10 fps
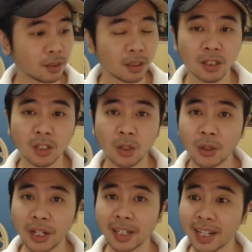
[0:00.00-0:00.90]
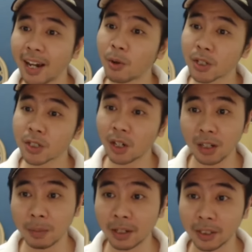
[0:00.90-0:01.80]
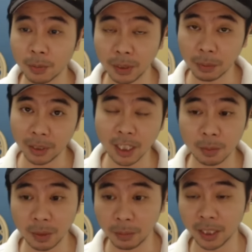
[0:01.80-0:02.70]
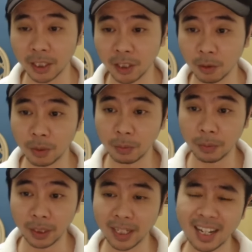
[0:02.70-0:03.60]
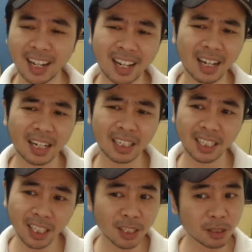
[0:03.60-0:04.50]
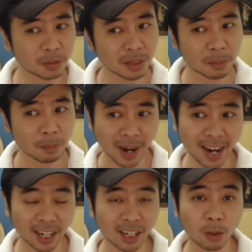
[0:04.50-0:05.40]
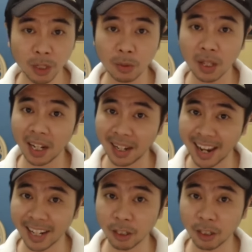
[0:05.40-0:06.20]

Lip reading: So okay, that was all about his BB, SBB, and UBB. He's back with a lot